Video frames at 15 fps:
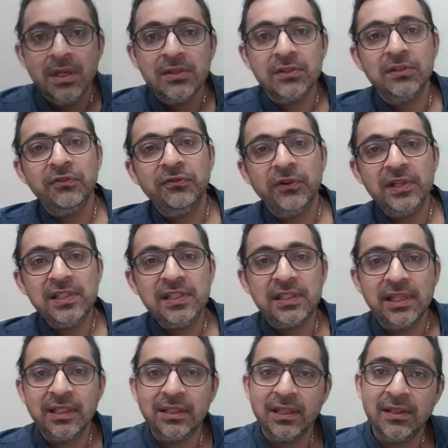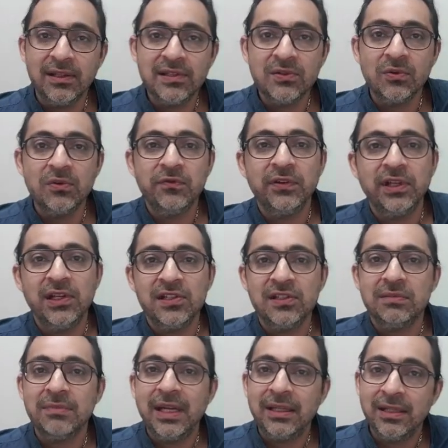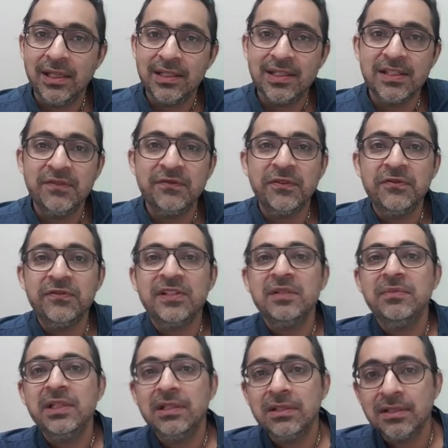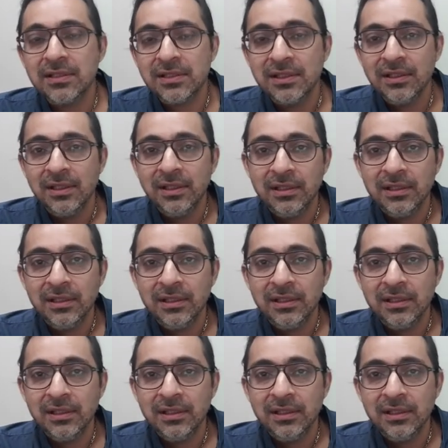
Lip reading: So the first thing that this notification mandates is 50 meters.